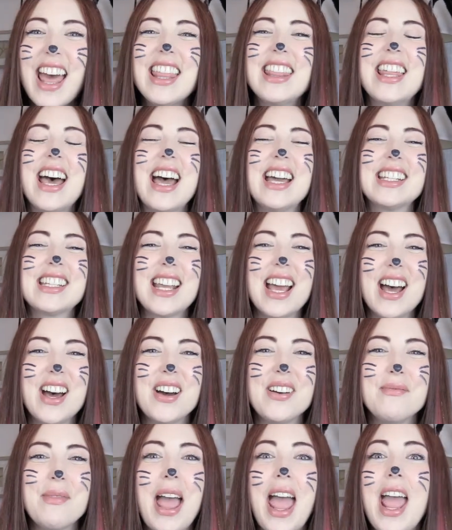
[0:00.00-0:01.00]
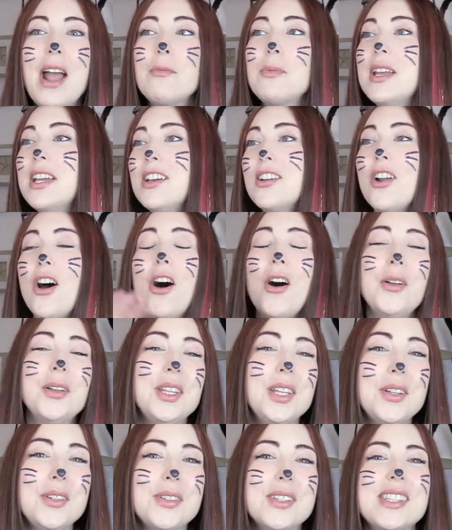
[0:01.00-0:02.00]
that we can all
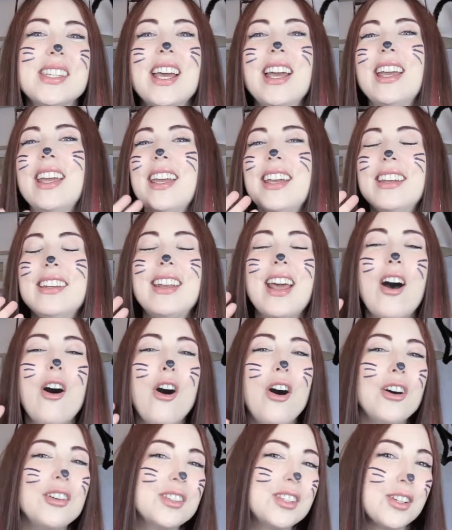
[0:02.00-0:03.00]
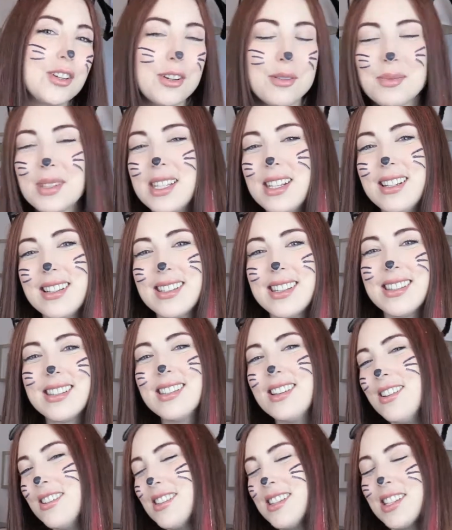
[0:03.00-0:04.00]
use in all circumstances,
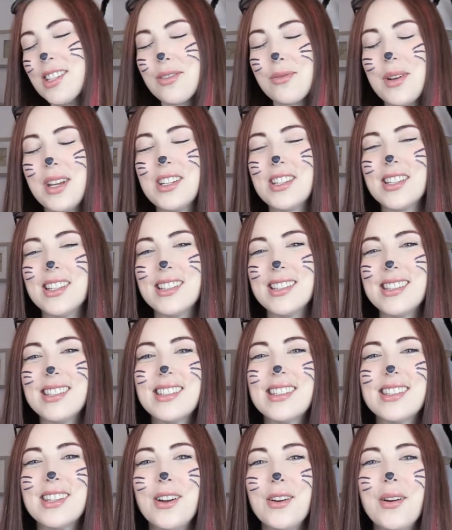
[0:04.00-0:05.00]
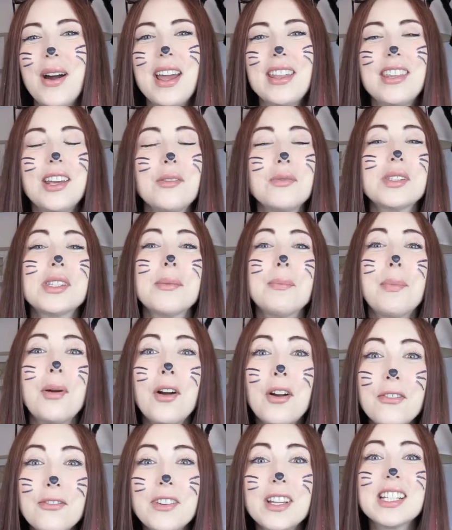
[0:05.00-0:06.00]
all situations. So I thought it was the
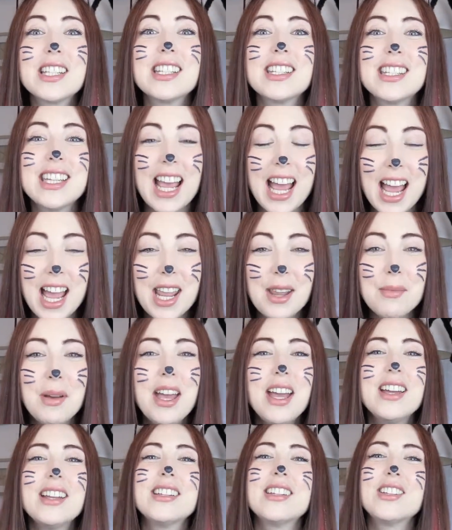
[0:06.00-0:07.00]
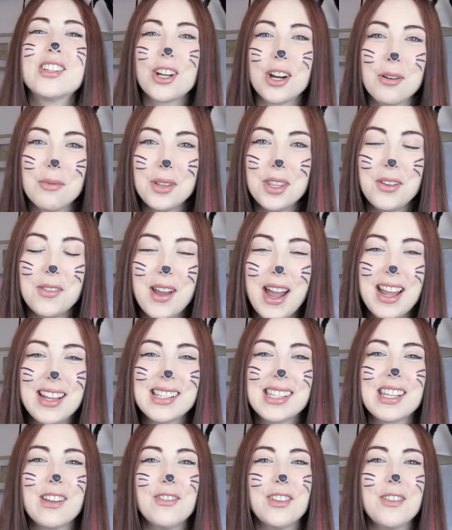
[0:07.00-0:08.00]
perfect time to share it with you
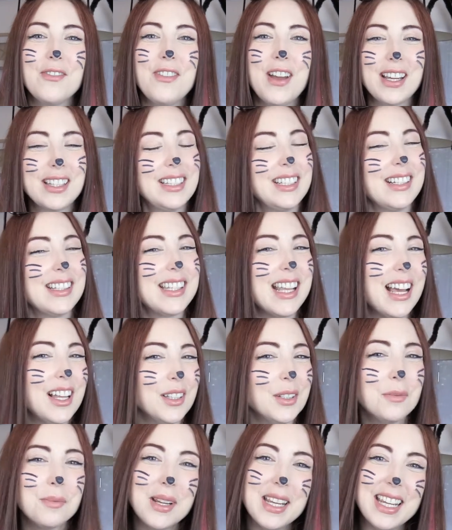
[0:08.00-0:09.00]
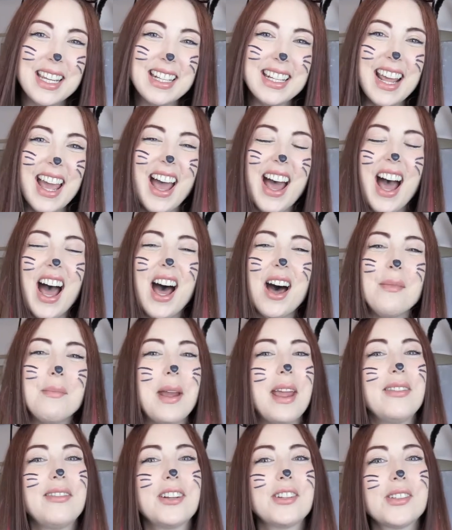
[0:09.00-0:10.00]
guys given the fact that it's Halloween,
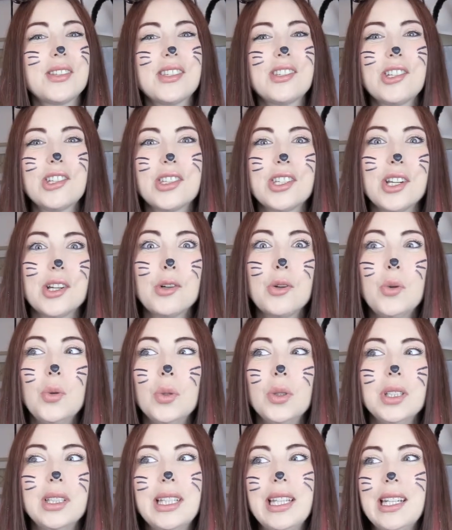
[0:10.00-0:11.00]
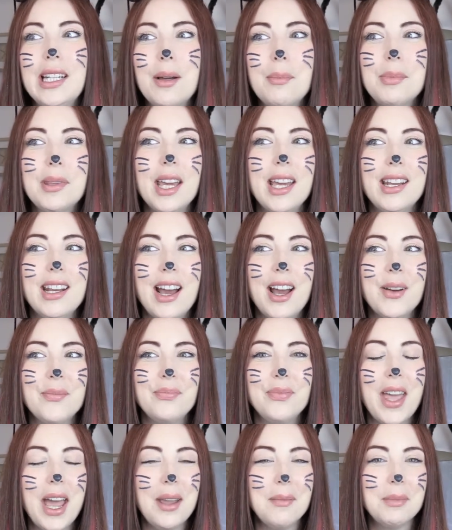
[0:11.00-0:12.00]
and there's just a cool lead up that
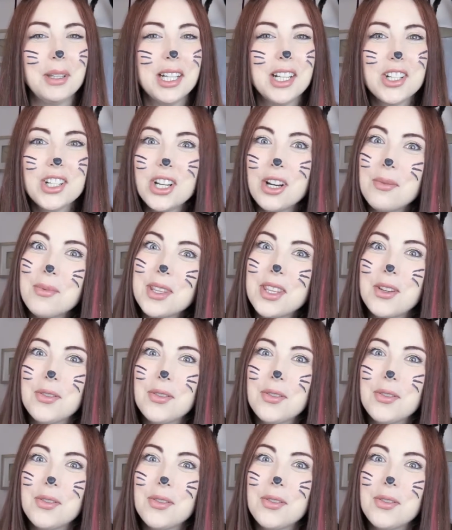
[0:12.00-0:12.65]
I'm going to share with